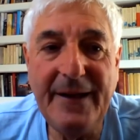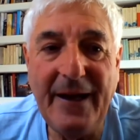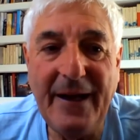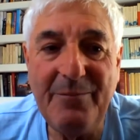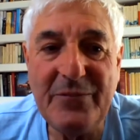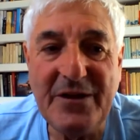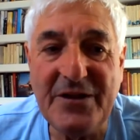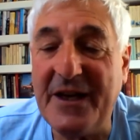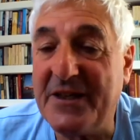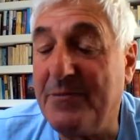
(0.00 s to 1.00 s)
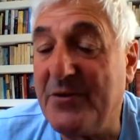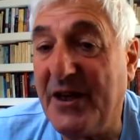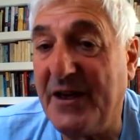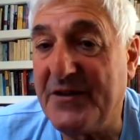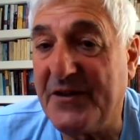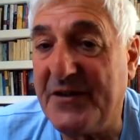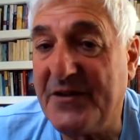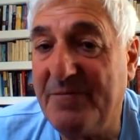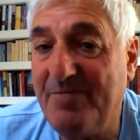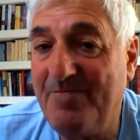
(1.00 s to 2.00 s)
to take some
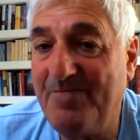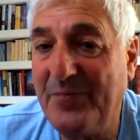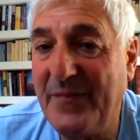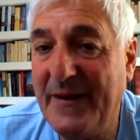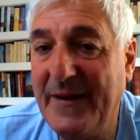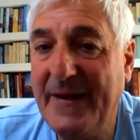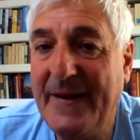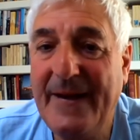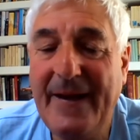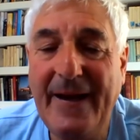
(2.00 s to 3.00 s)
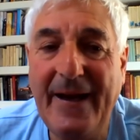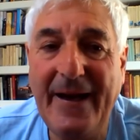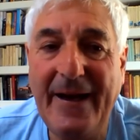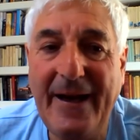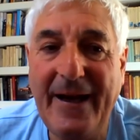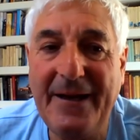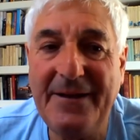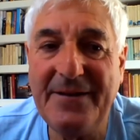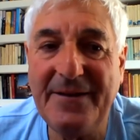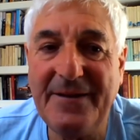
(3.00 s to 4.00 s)
chances
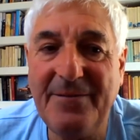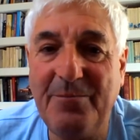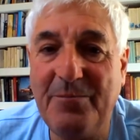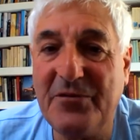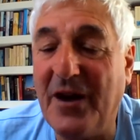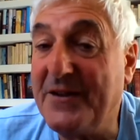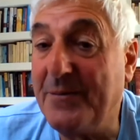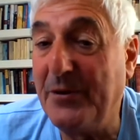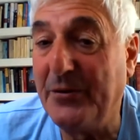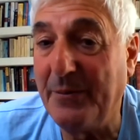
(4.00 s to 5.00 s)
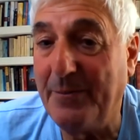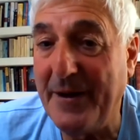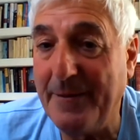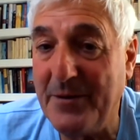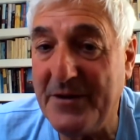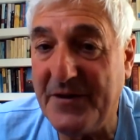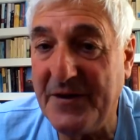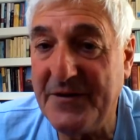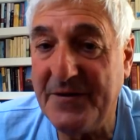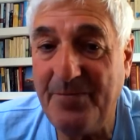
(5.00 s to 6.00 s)
and try to build a better
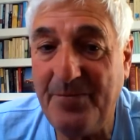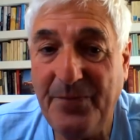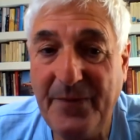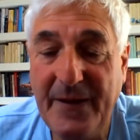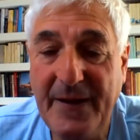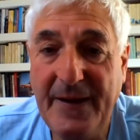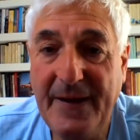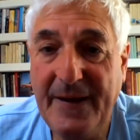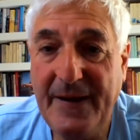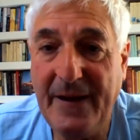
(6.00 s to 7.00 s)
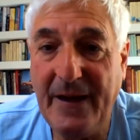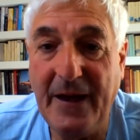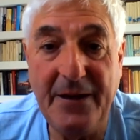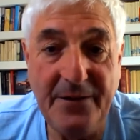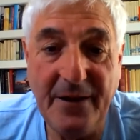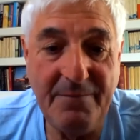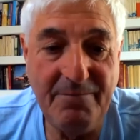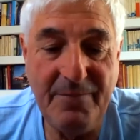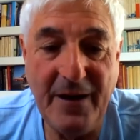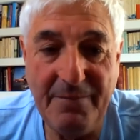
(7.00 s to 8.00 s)
business. And I
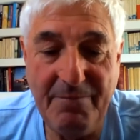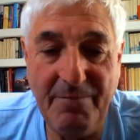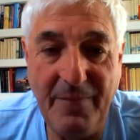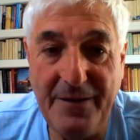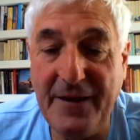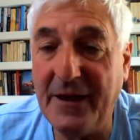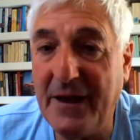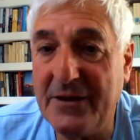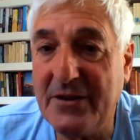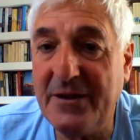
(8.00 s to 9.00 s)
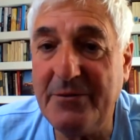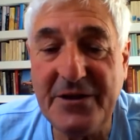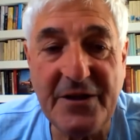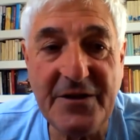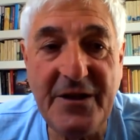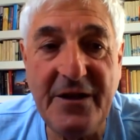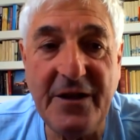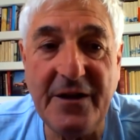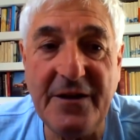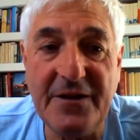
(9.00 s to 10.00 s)
think actually we
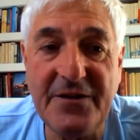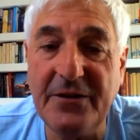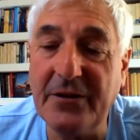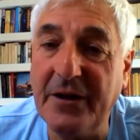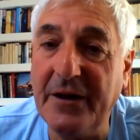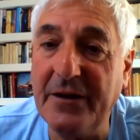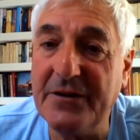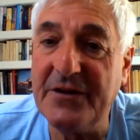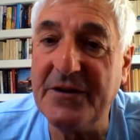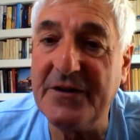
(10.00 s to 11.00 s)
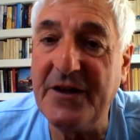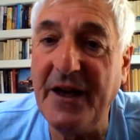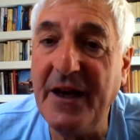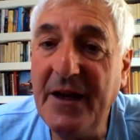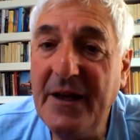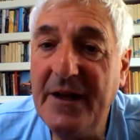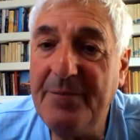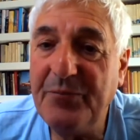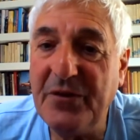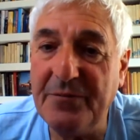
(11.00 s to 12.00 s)
succeeded, and it's still going on to this day.
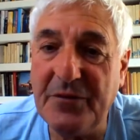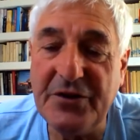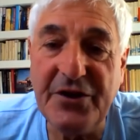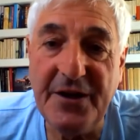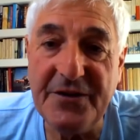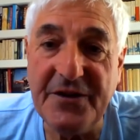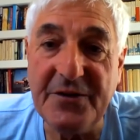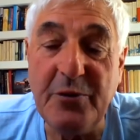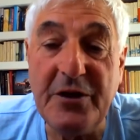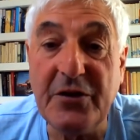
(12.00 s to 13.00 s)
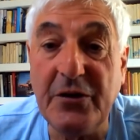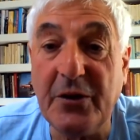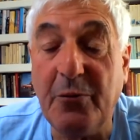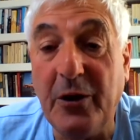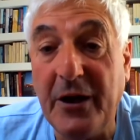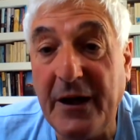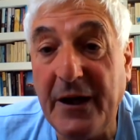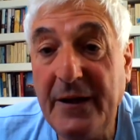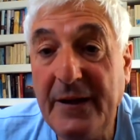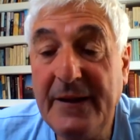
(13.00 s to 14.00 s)
The chances we took were,